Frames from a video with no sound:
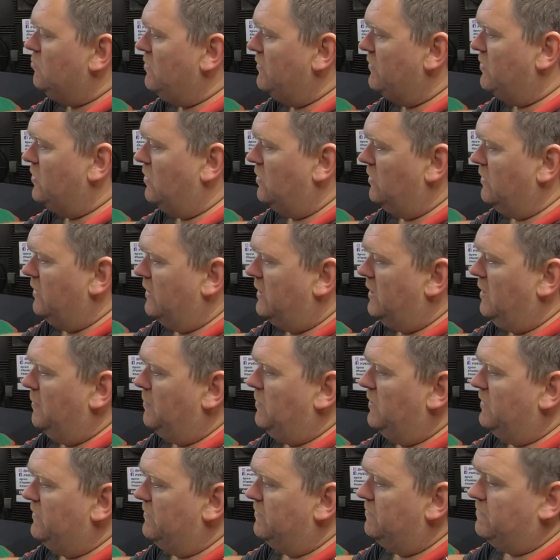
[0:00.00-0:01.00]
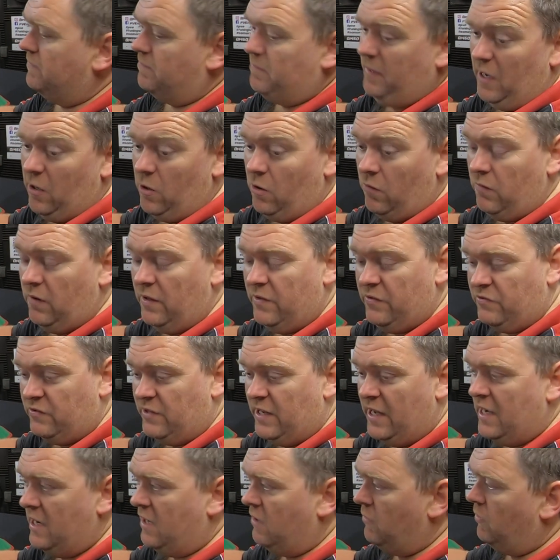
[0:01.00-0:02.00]
We've got a couple of power
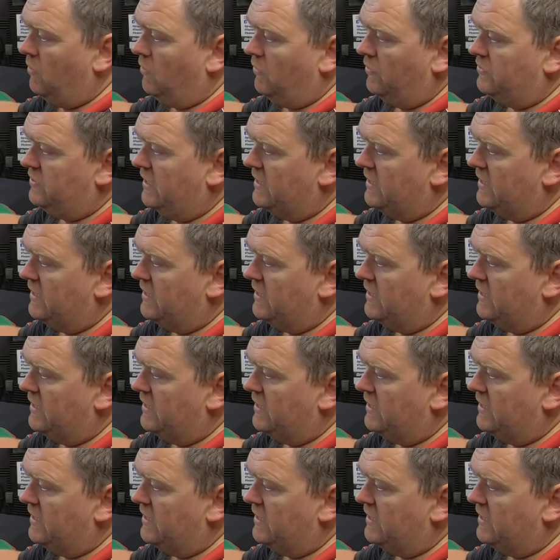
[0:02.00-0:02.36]
runs now on a